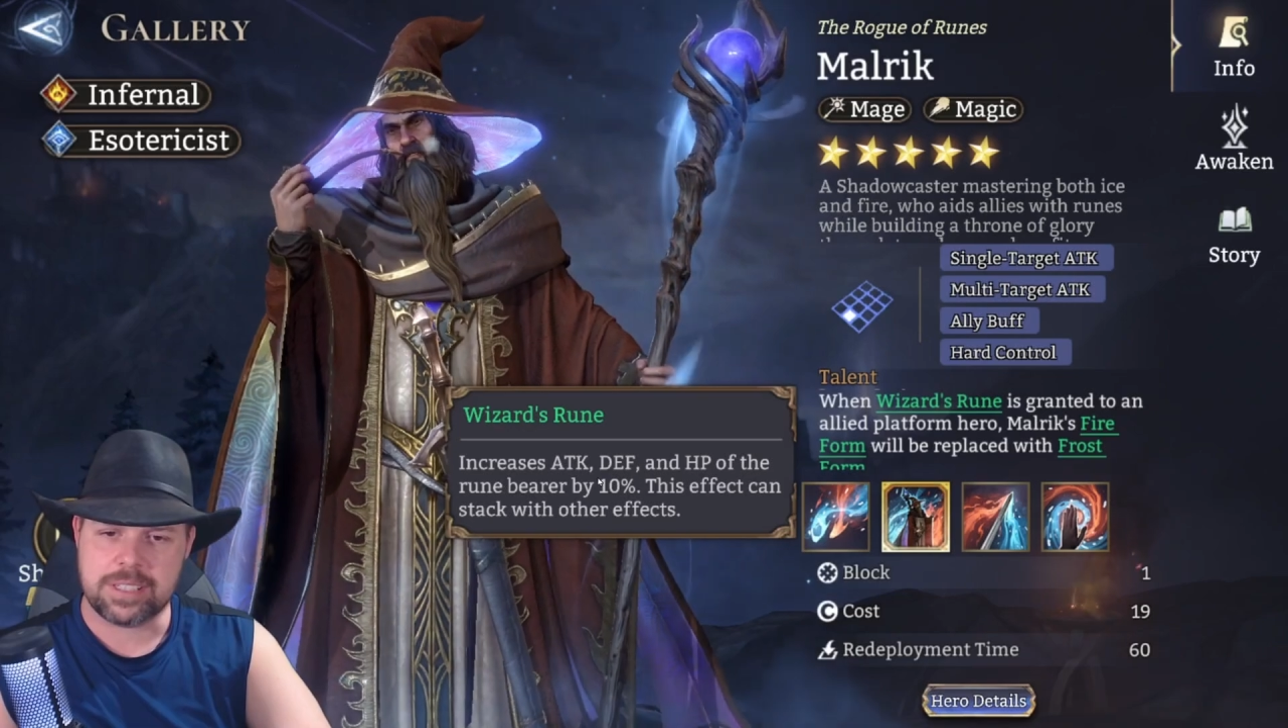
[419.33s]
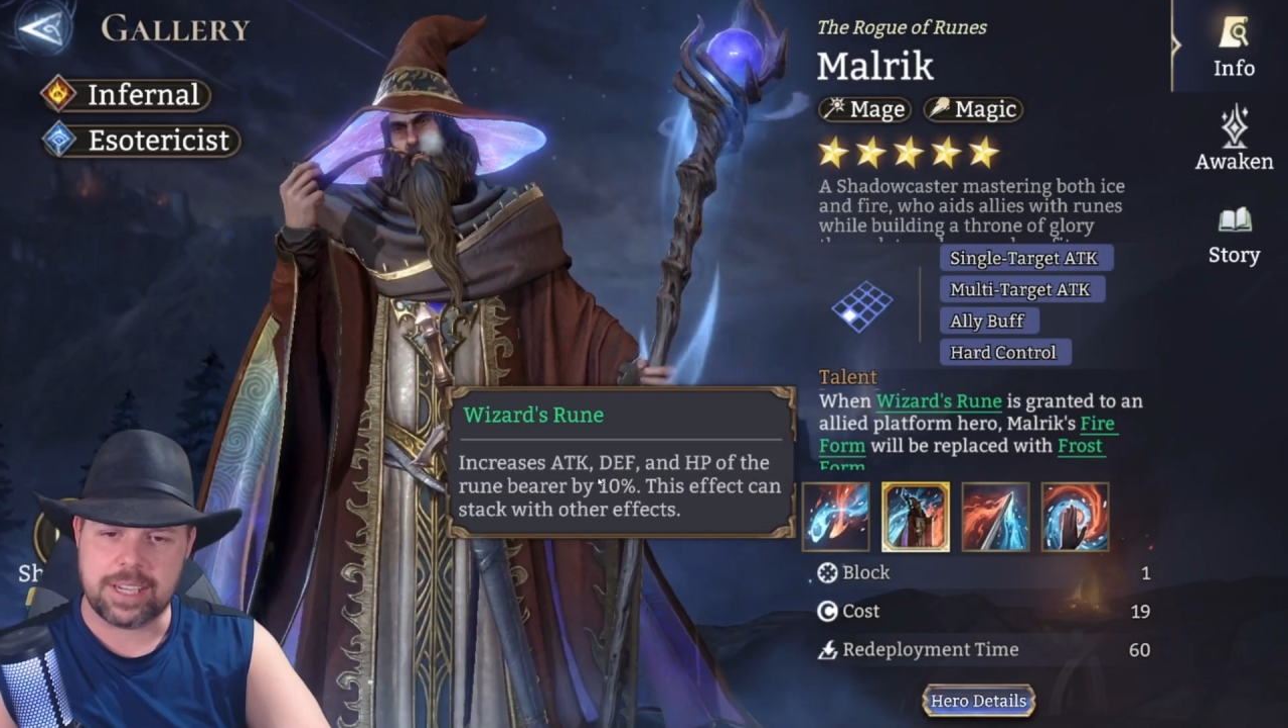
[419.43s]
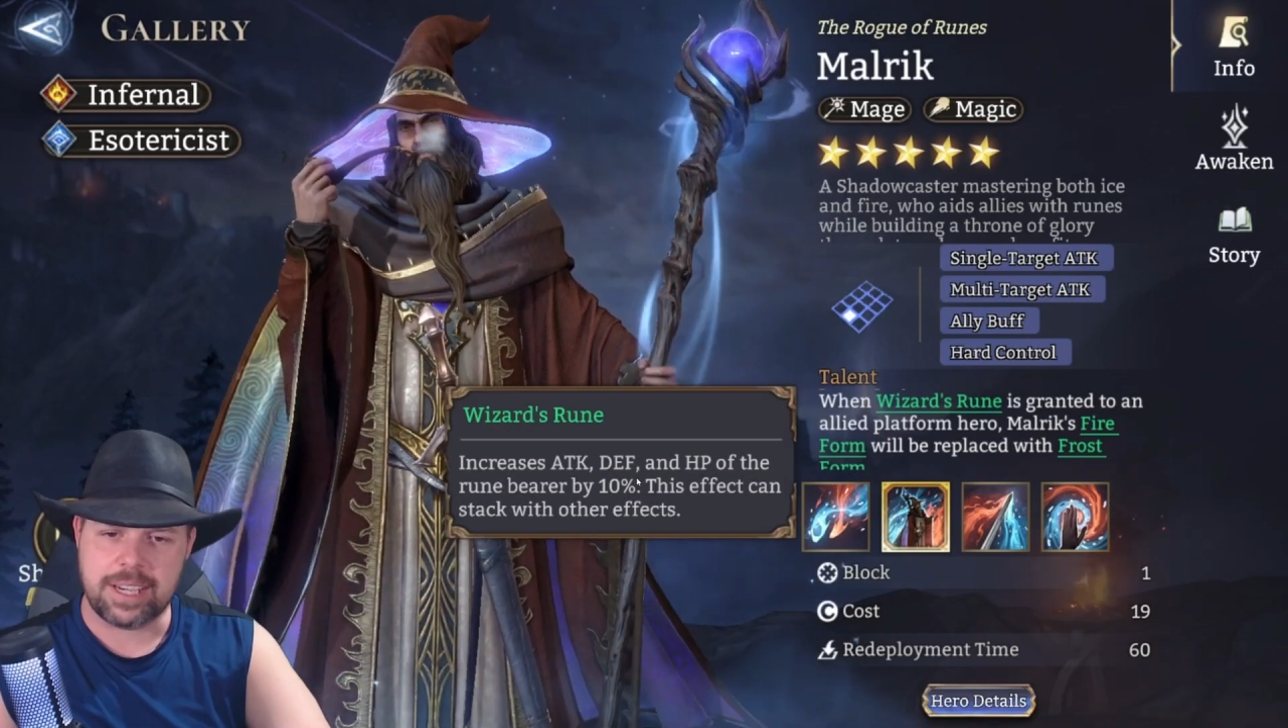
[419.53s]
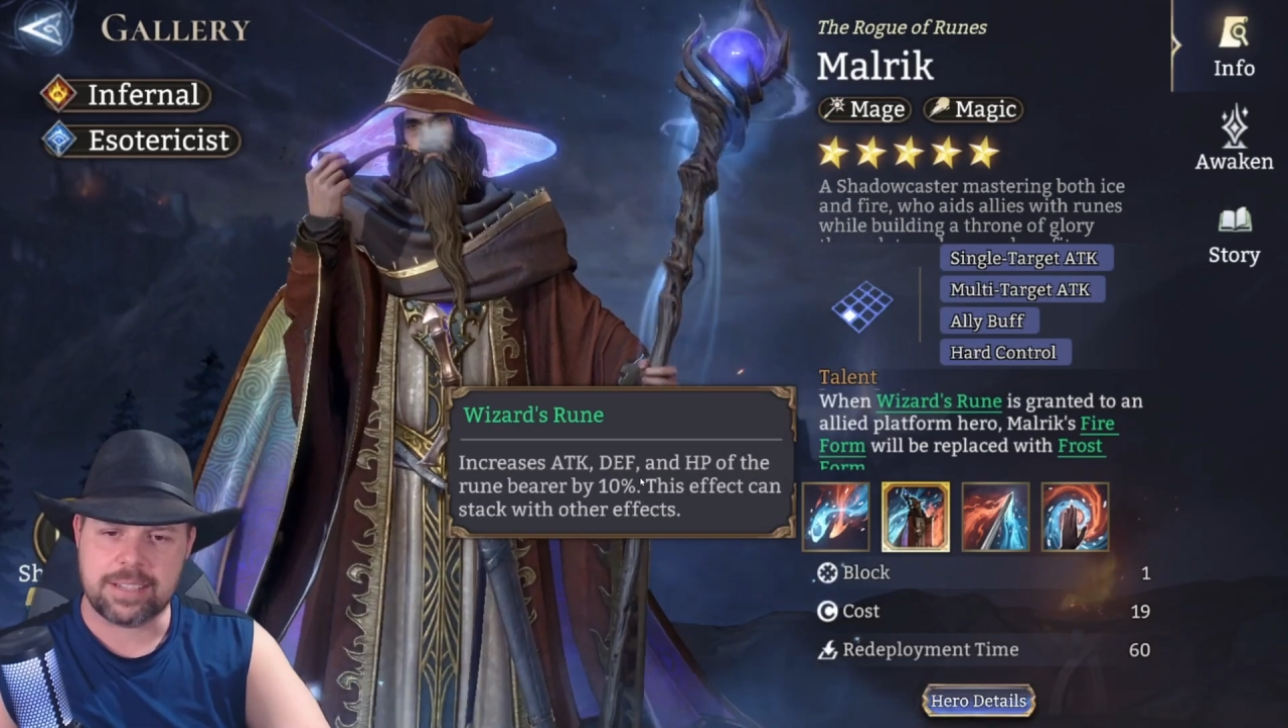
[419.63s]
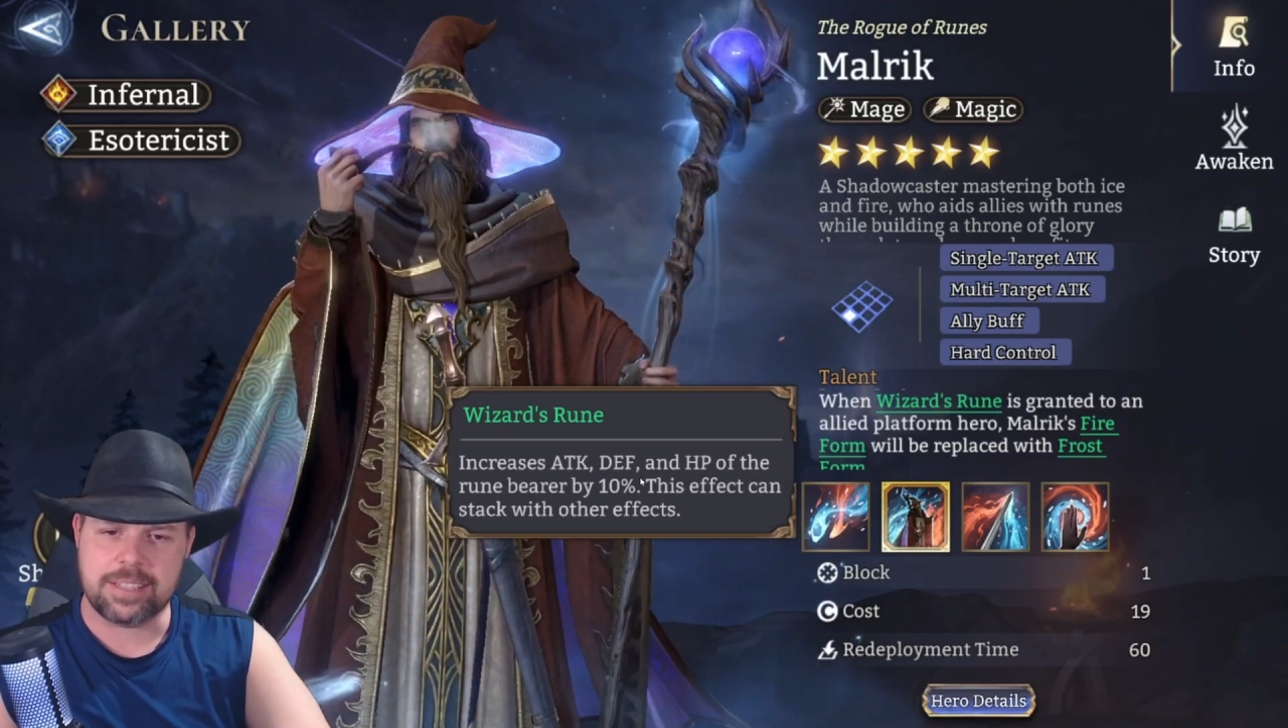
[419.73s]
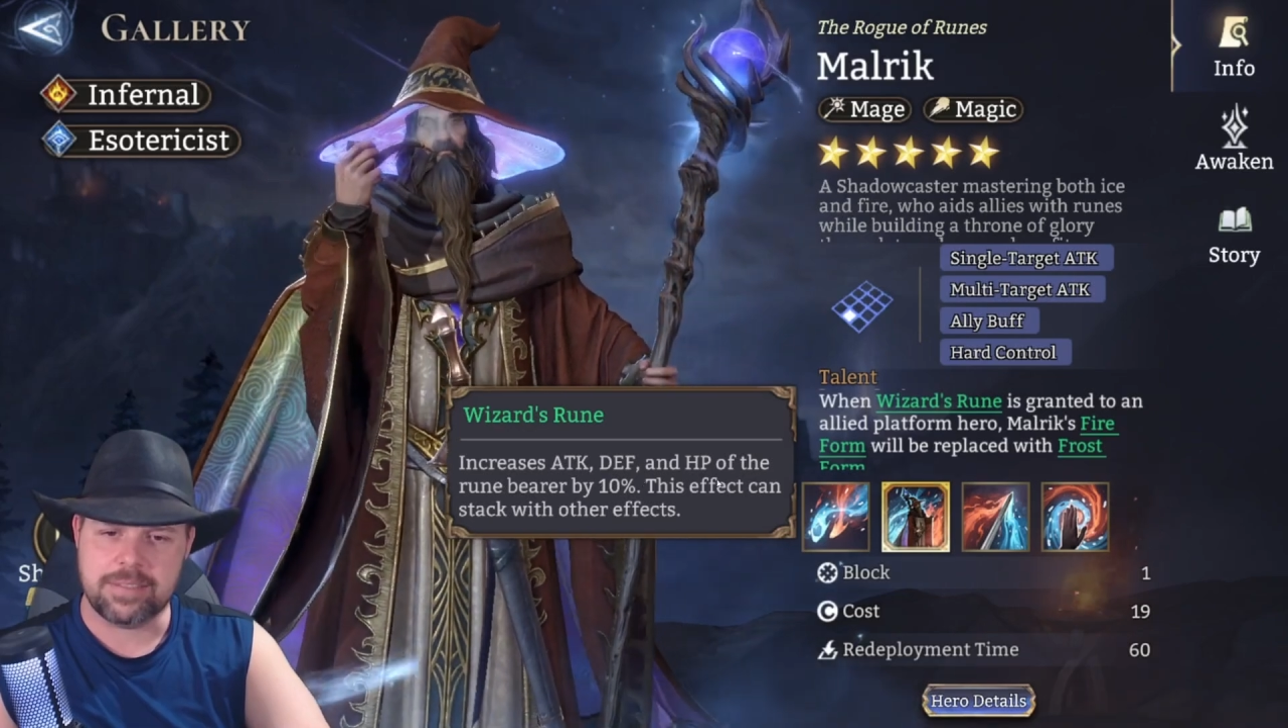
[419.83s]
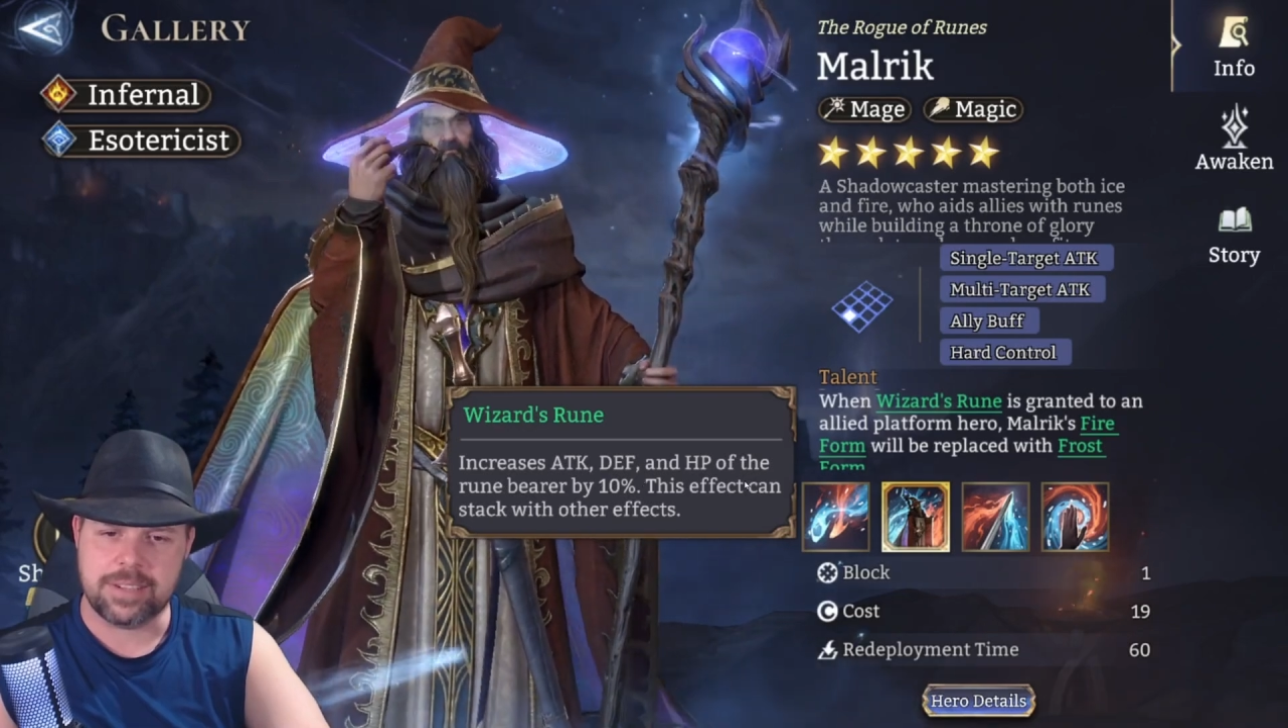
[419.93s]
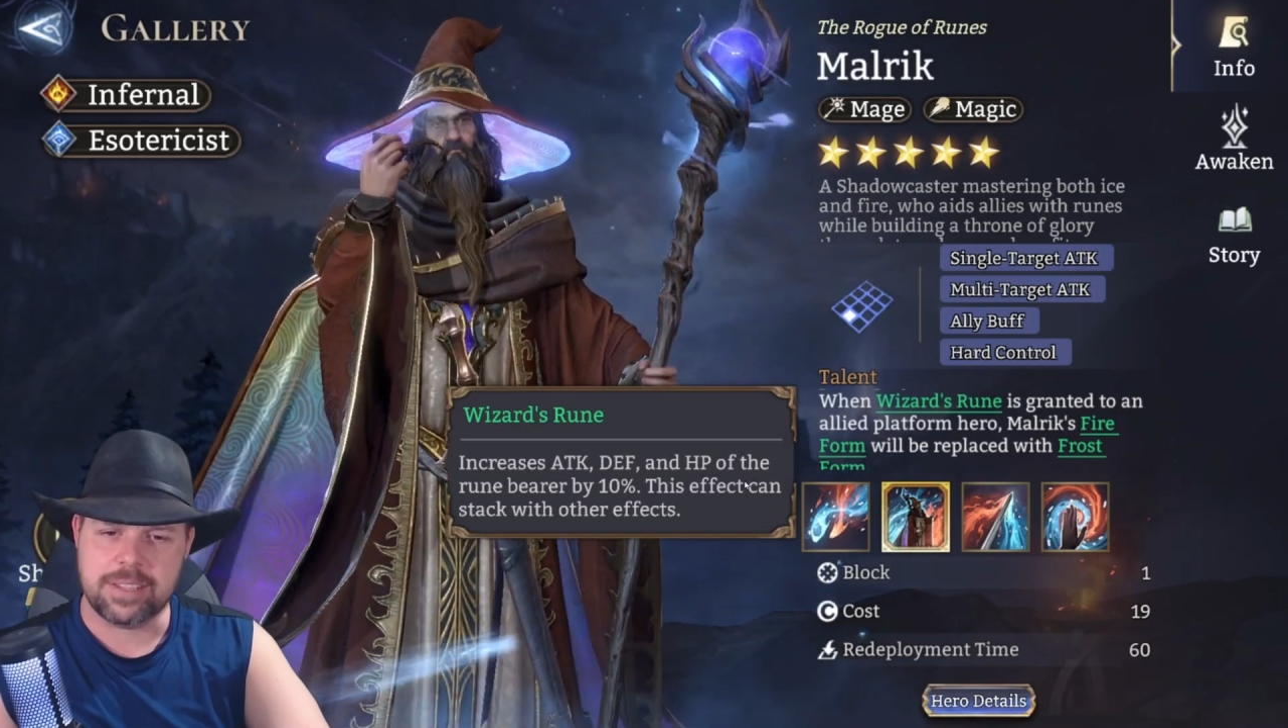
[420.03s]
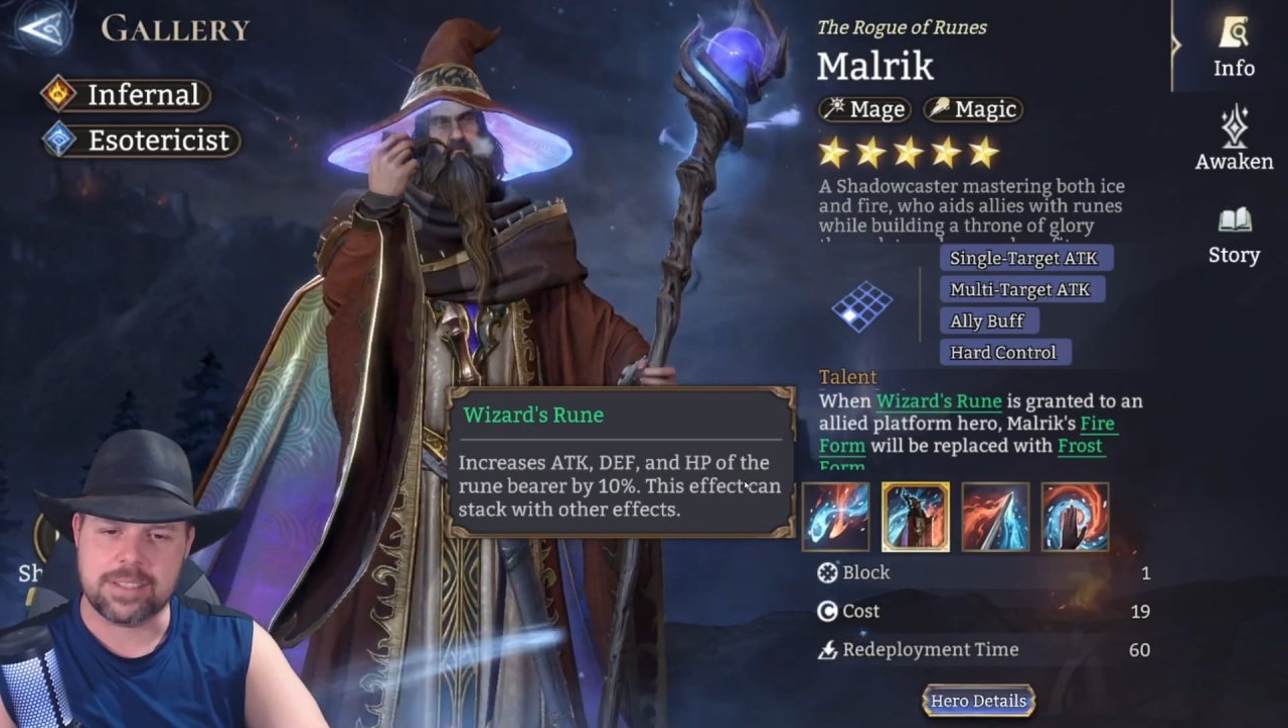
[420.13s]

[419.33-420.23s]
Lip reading: attack, defense,